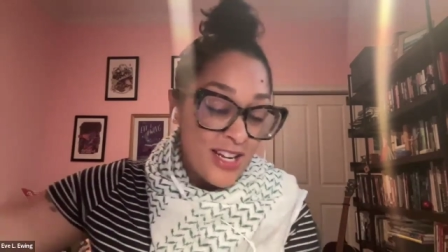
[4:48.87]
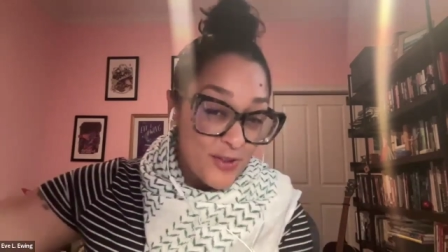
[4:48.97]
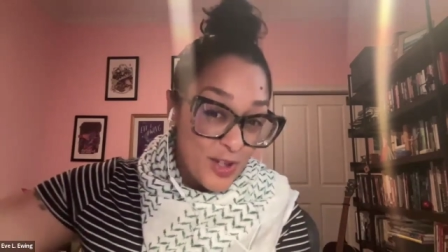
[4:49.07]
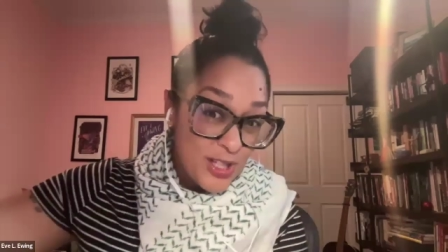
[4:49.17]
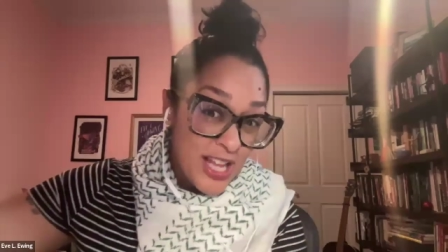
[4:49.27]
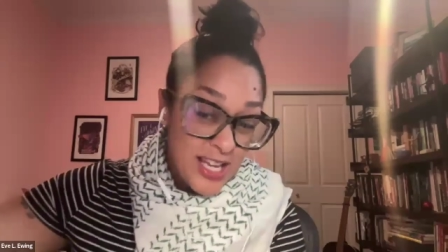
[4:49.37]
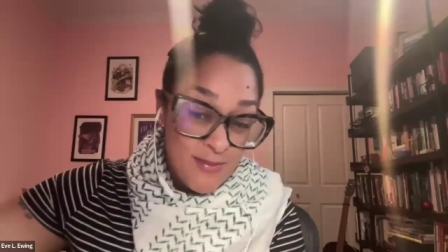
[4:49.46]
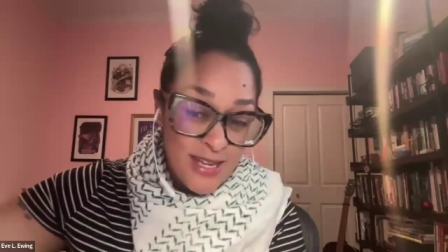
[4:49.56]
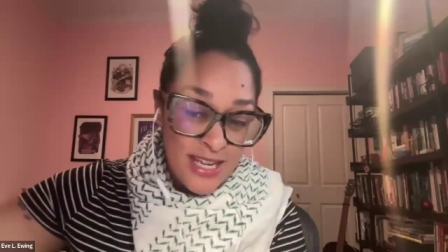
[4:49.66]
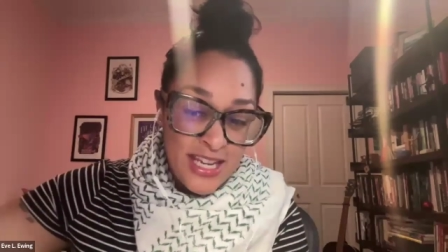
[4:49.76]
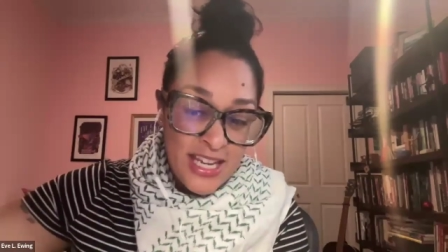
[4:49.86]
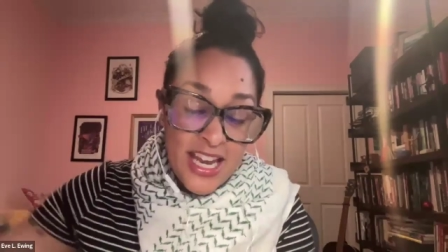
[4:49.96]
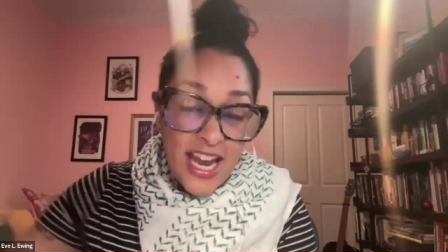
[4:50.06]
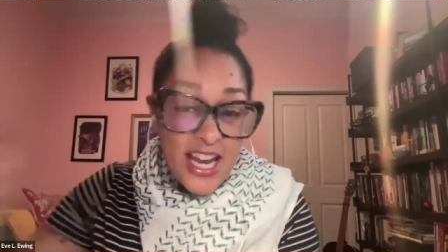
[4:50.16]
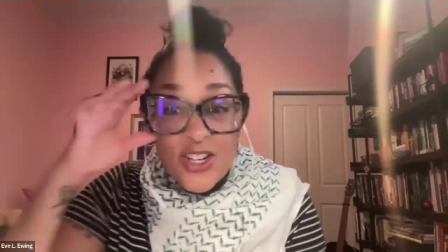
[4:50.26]
And if you're like me
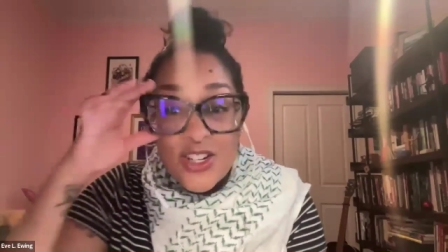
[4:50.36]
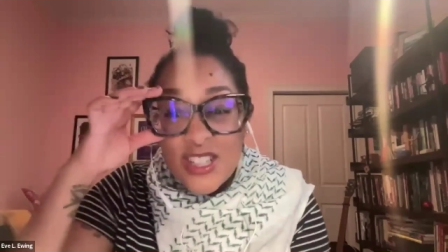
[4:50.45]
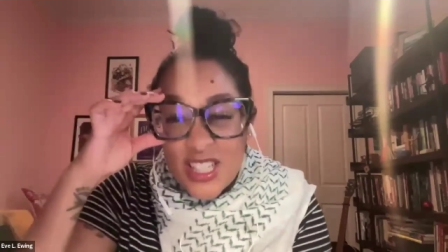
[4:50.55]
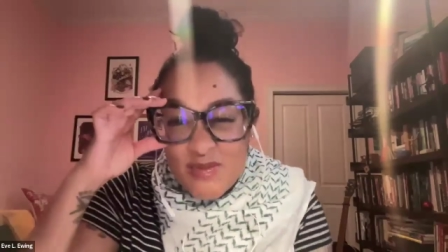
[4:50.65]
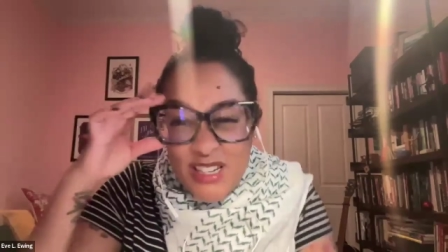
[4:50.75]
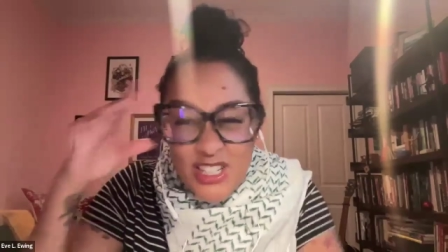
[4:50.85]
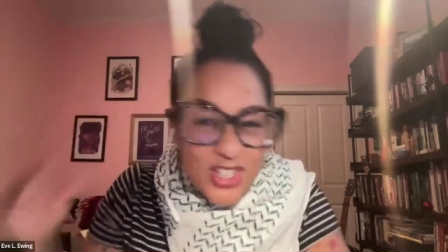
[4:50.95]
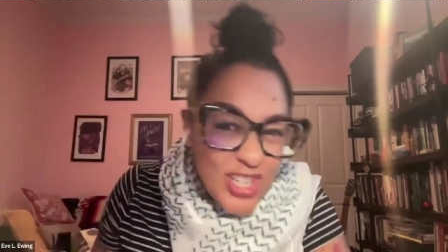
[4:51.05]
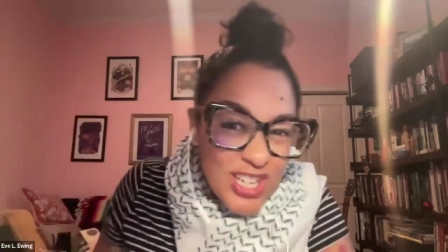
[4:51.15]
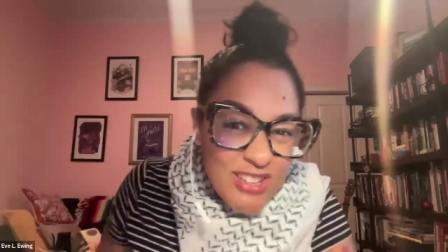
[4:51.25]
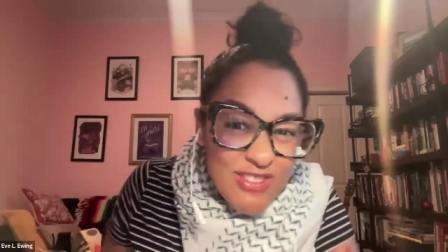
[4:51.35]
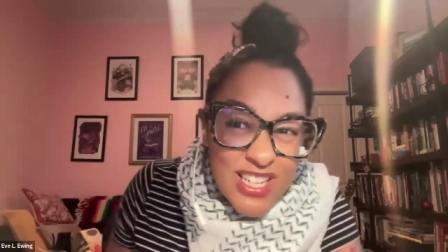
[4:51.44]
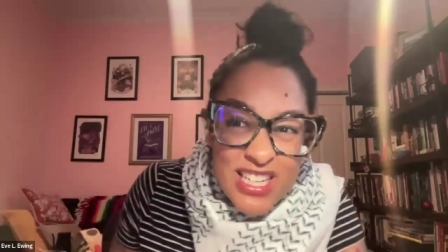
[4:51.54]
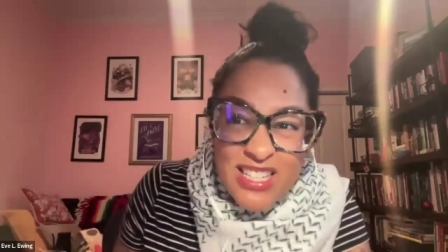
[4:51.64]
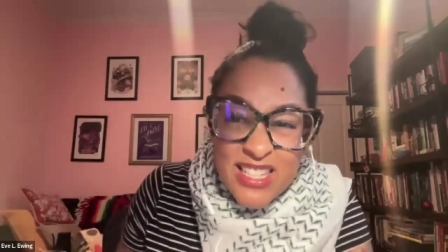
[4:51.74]
and you're a little bit
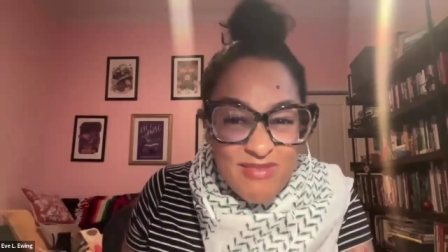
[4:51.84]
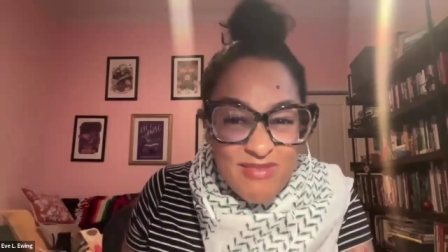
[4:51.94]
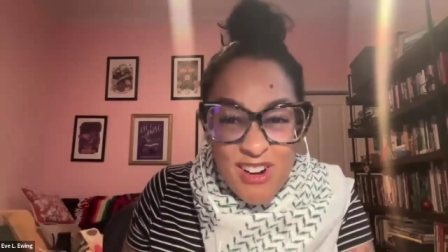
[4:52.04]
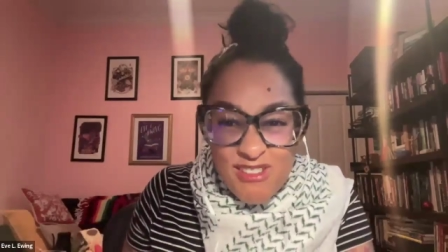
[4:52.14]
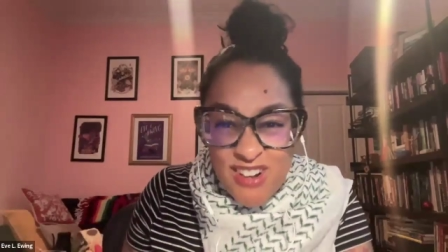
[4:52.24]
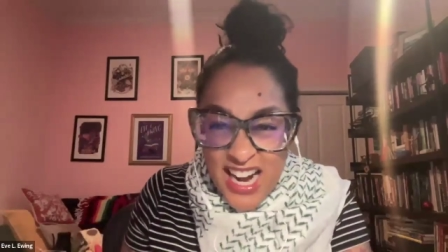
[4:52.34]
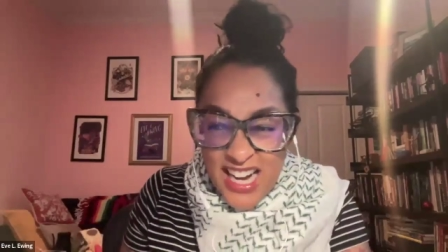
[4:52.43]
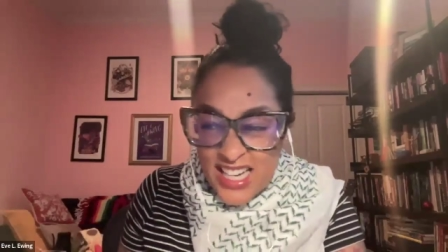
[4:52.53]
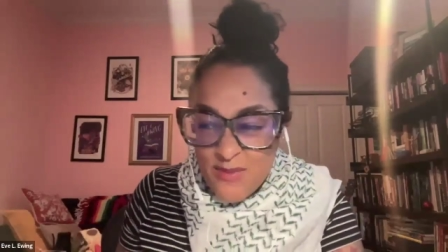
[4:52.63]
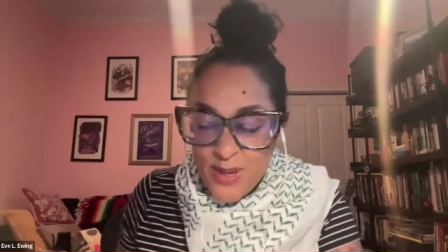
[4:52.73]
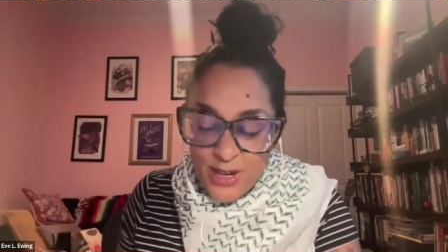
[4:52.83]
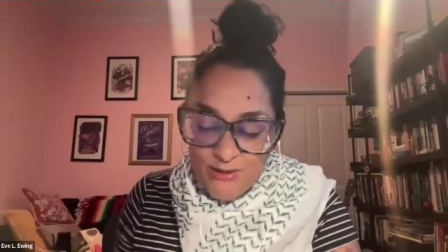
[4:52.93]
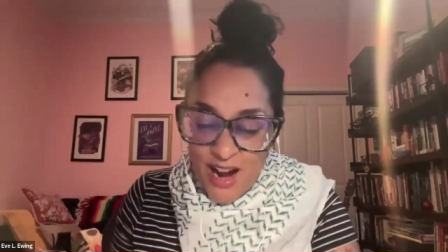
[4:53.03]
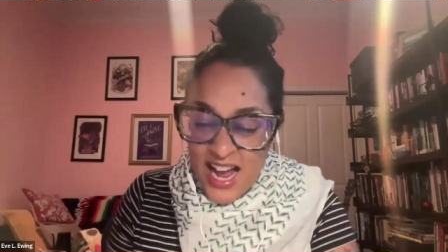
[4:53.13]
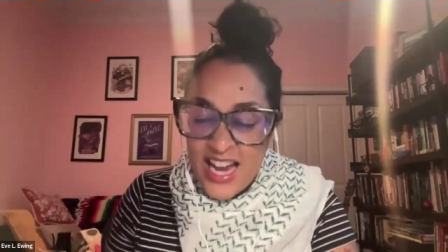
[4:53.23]
nervous about riding a
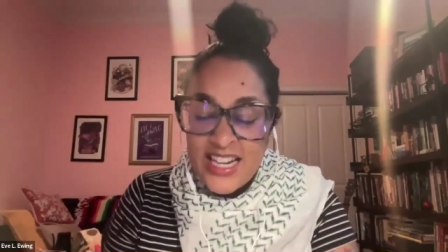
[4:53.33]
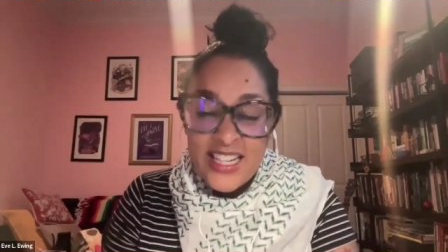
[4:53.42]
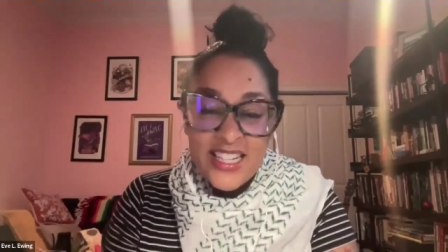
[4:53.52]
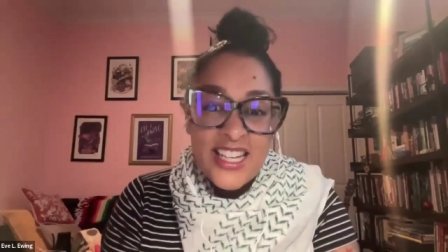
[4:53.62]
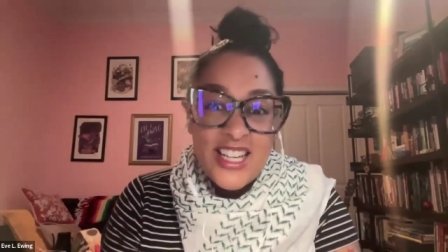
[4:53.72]
big ride,